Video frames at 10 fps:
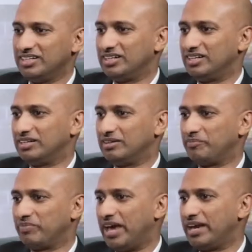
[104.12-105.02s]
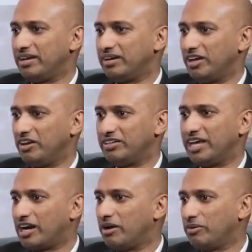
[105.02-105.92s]
that.
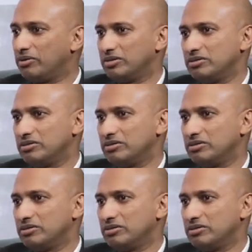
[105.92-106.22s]
There are